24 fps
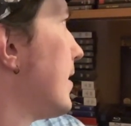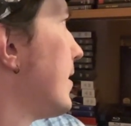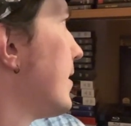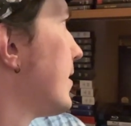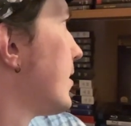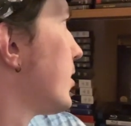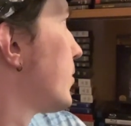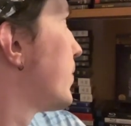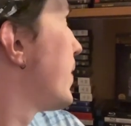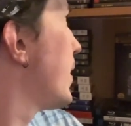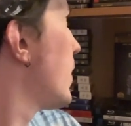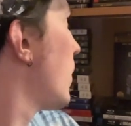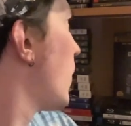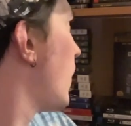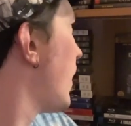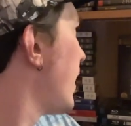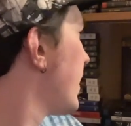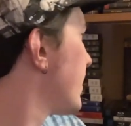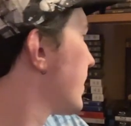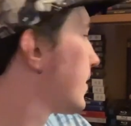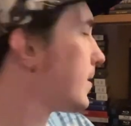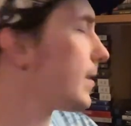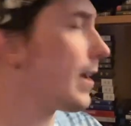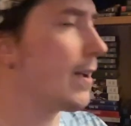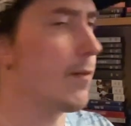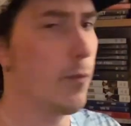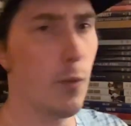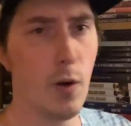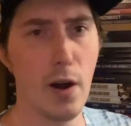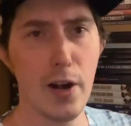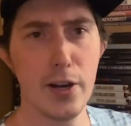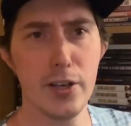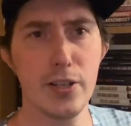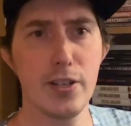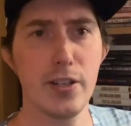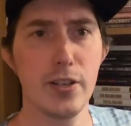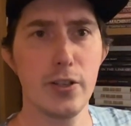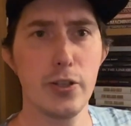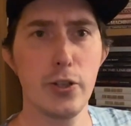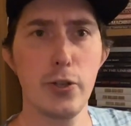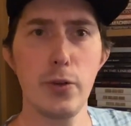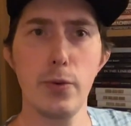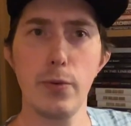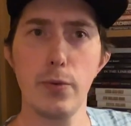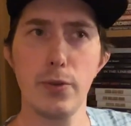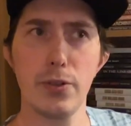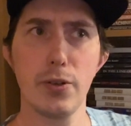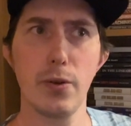it's been a while since I've watched it
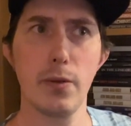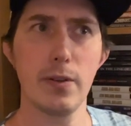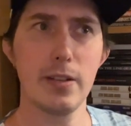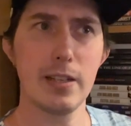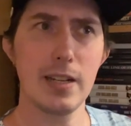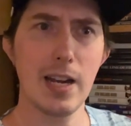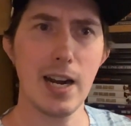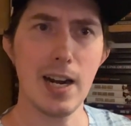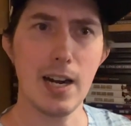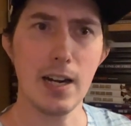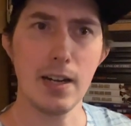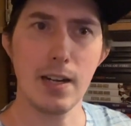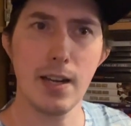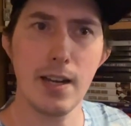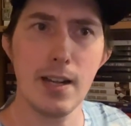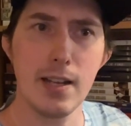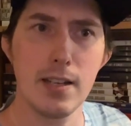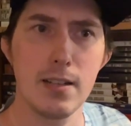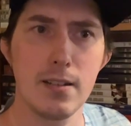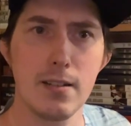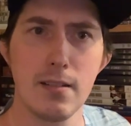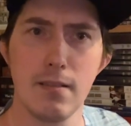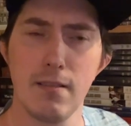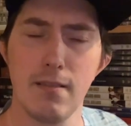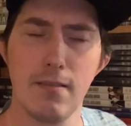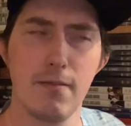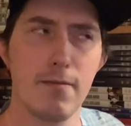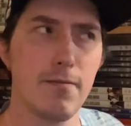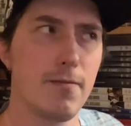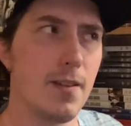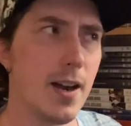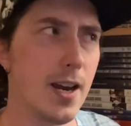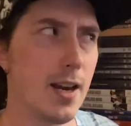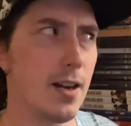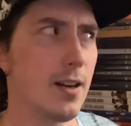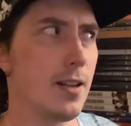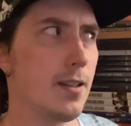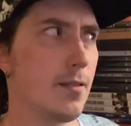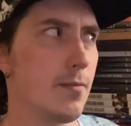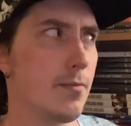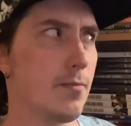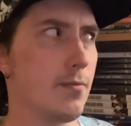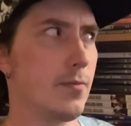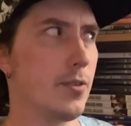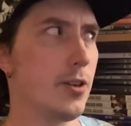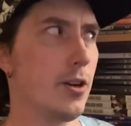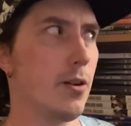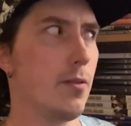too, so it's kind of nice to finally,
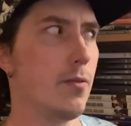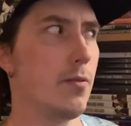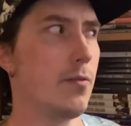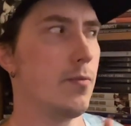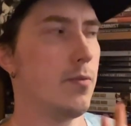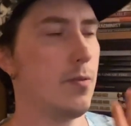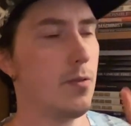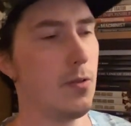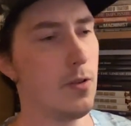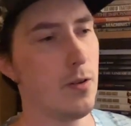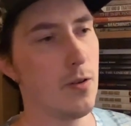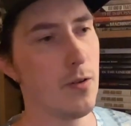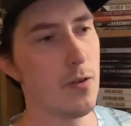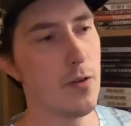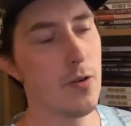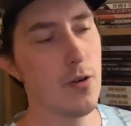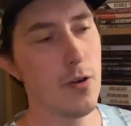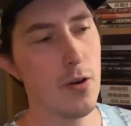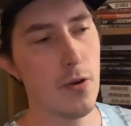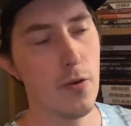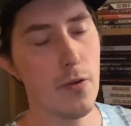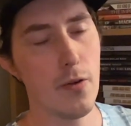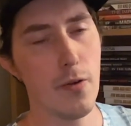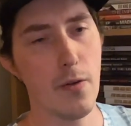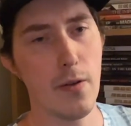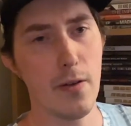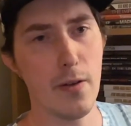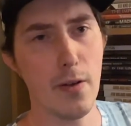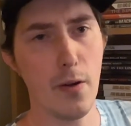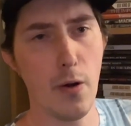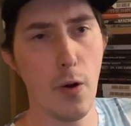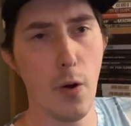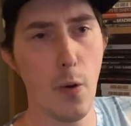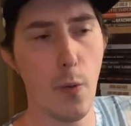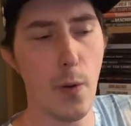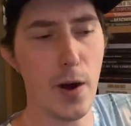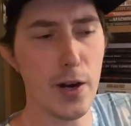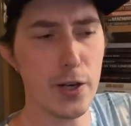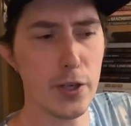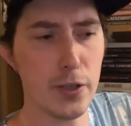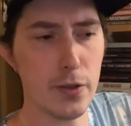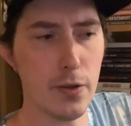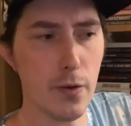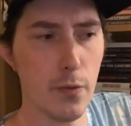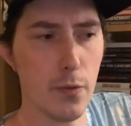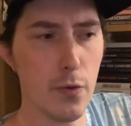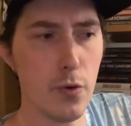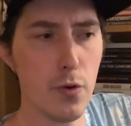you know. You know, watch
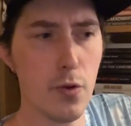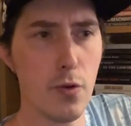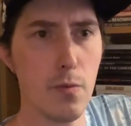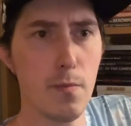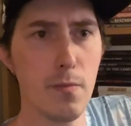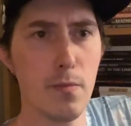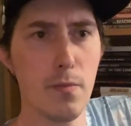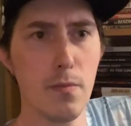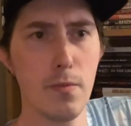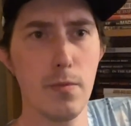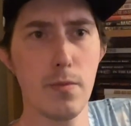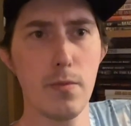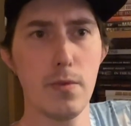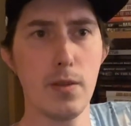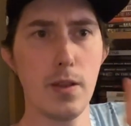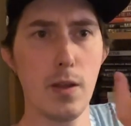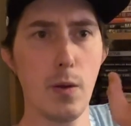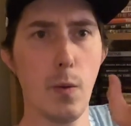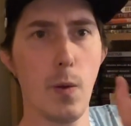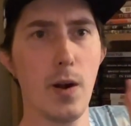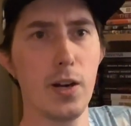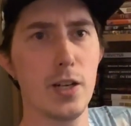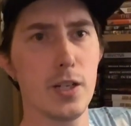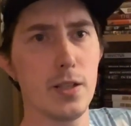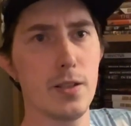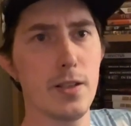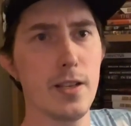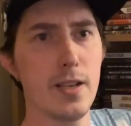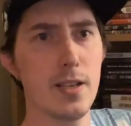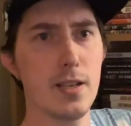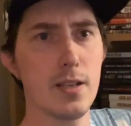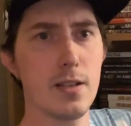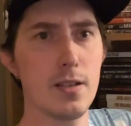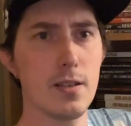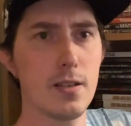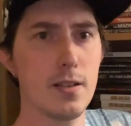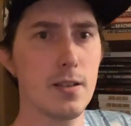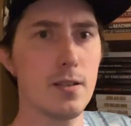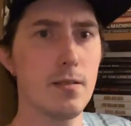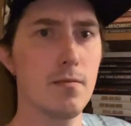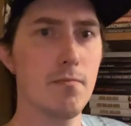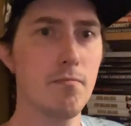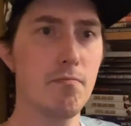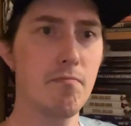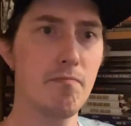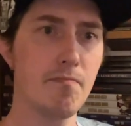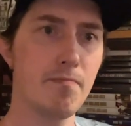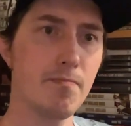The Room and watch this.
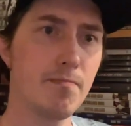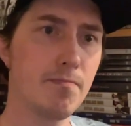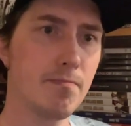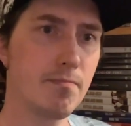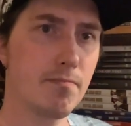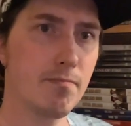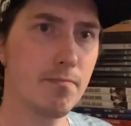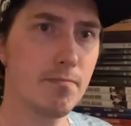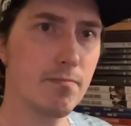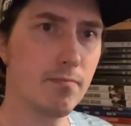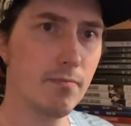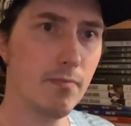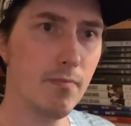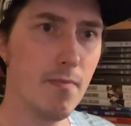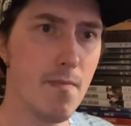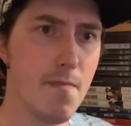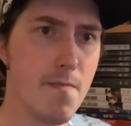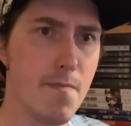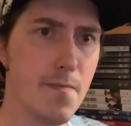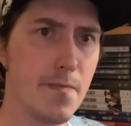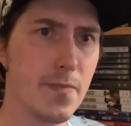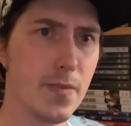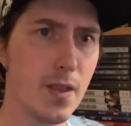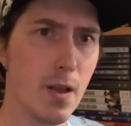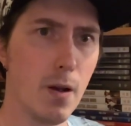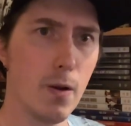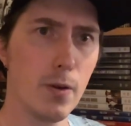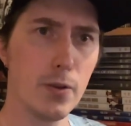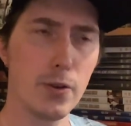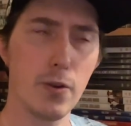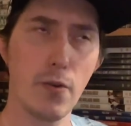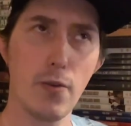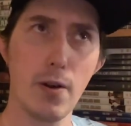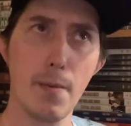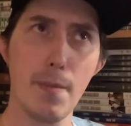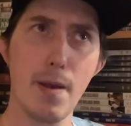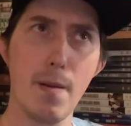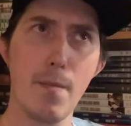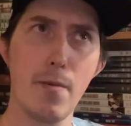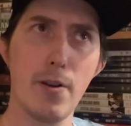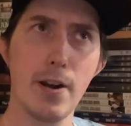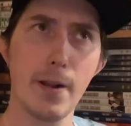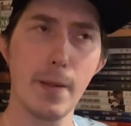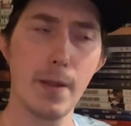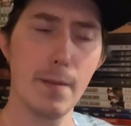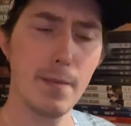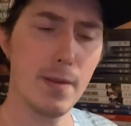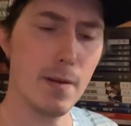Also
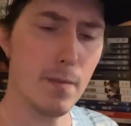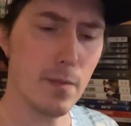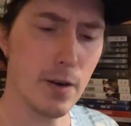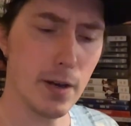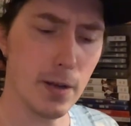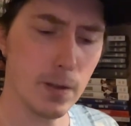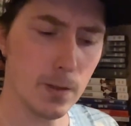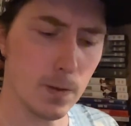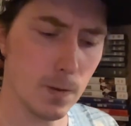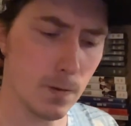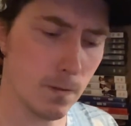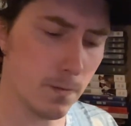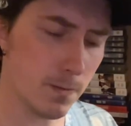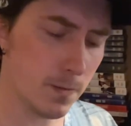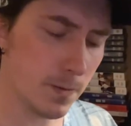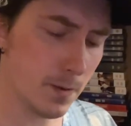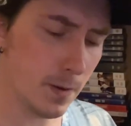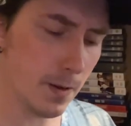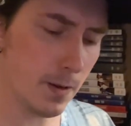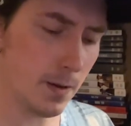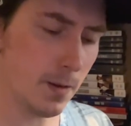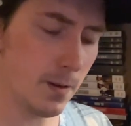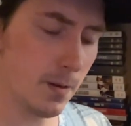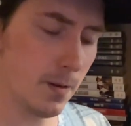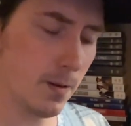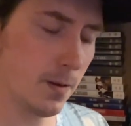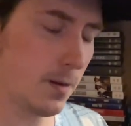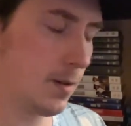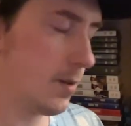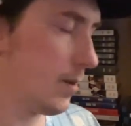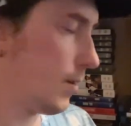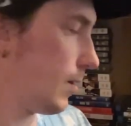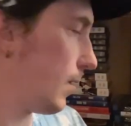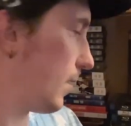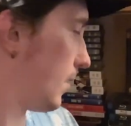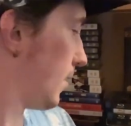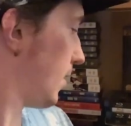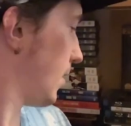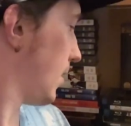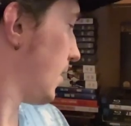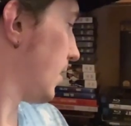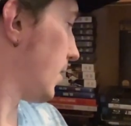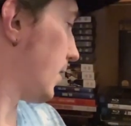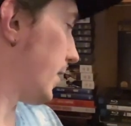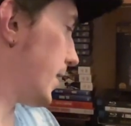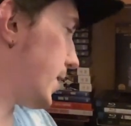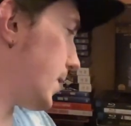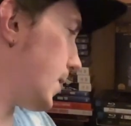remembering the memories of uh,
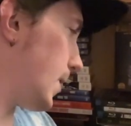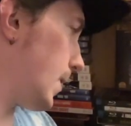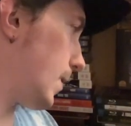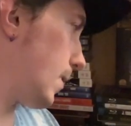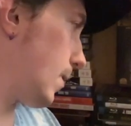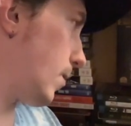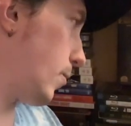listening to the